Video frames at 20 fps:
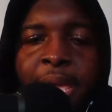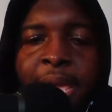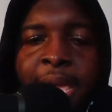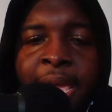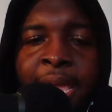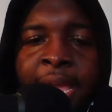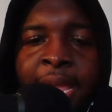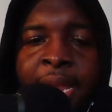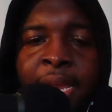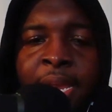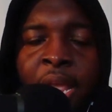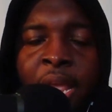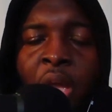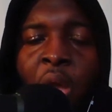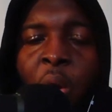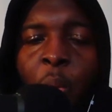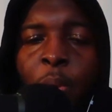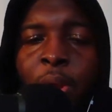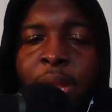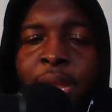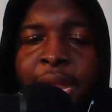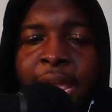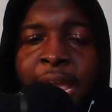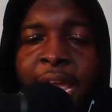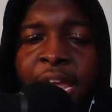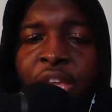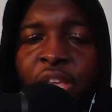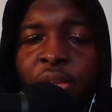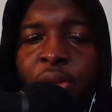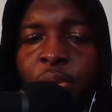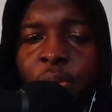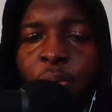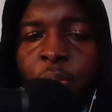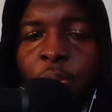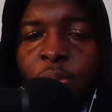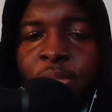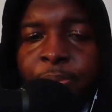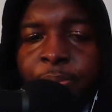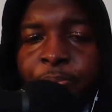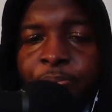And when they
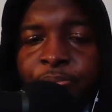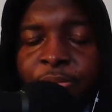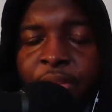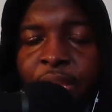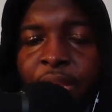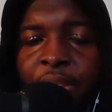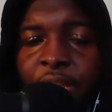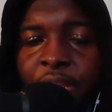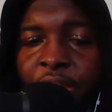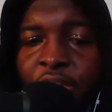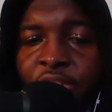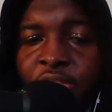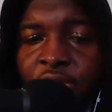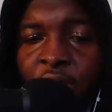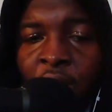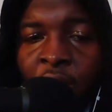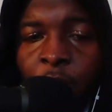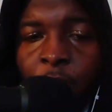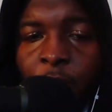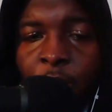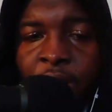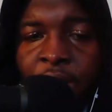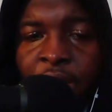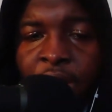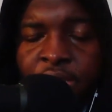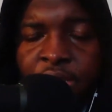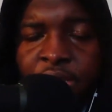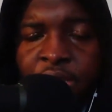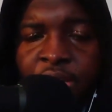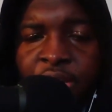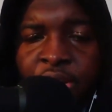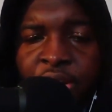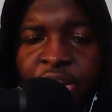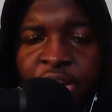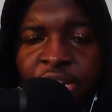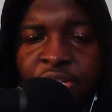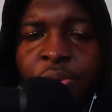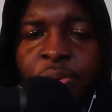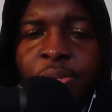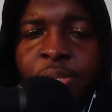use their software engineer,
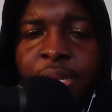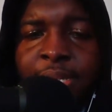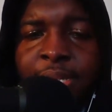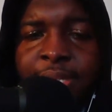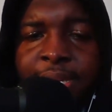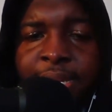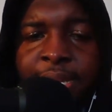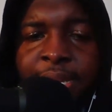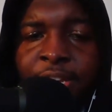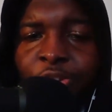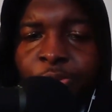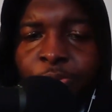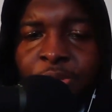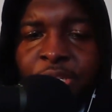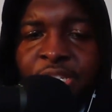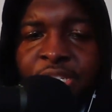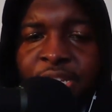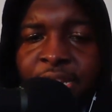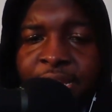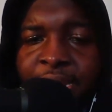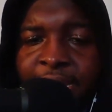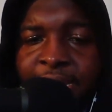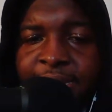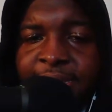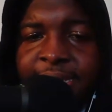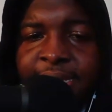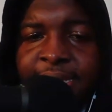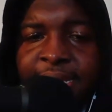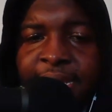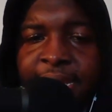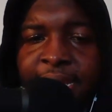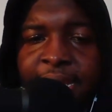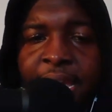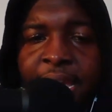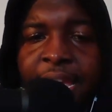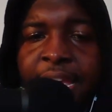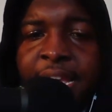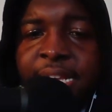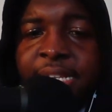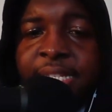is usually to get a machine to take
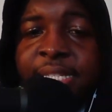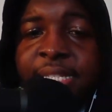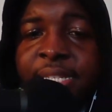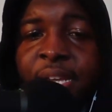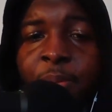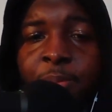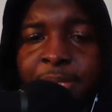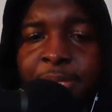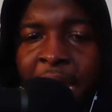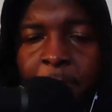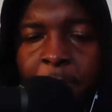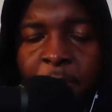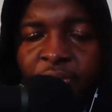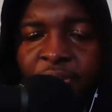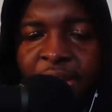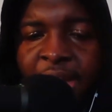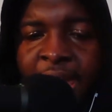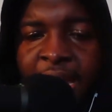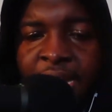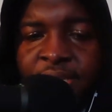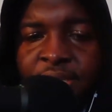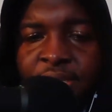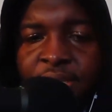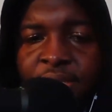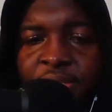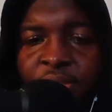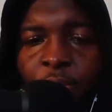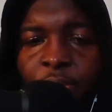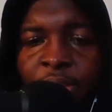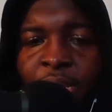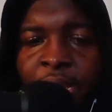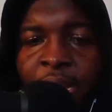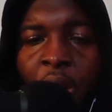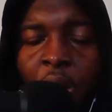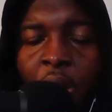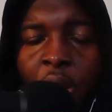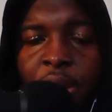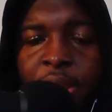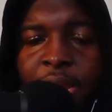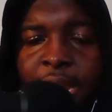some type of action. So they
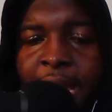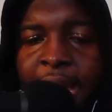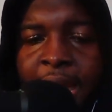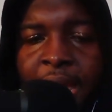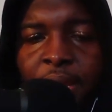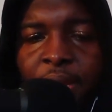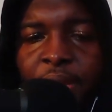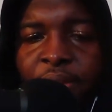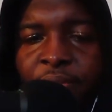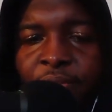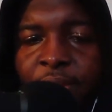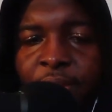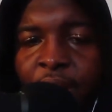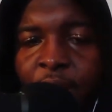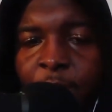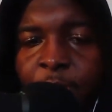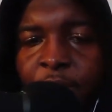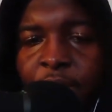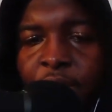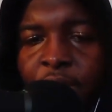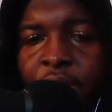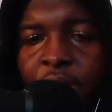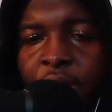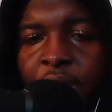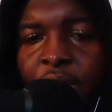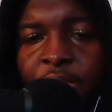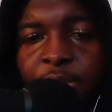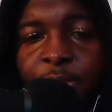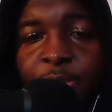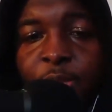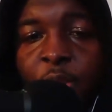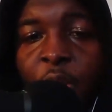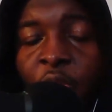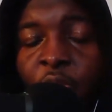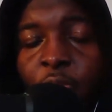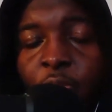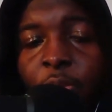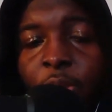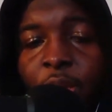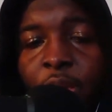are not developing
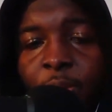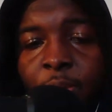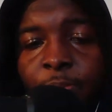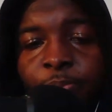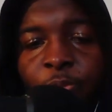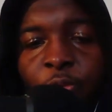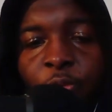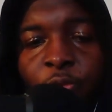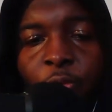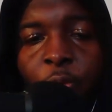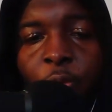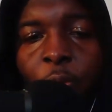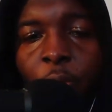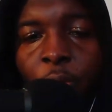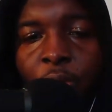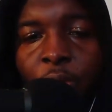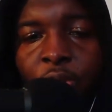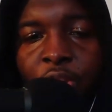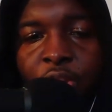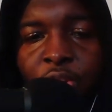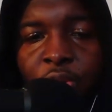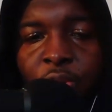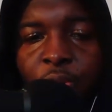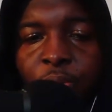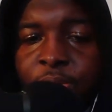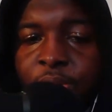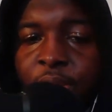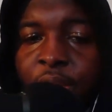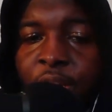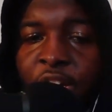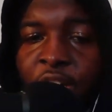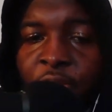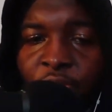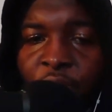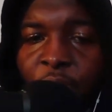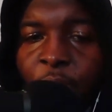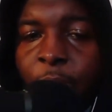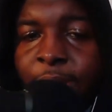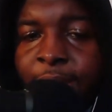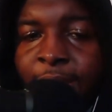software for the use of
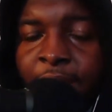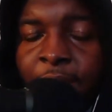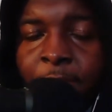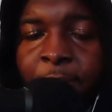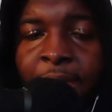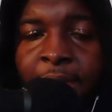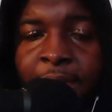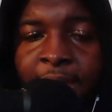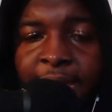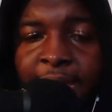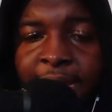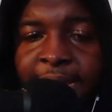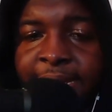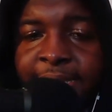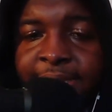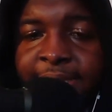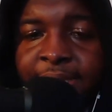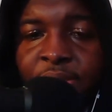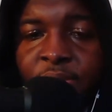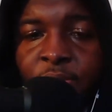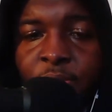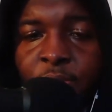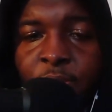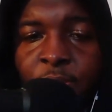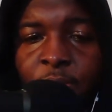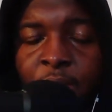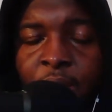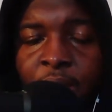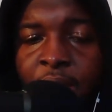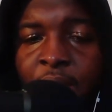the web. It's to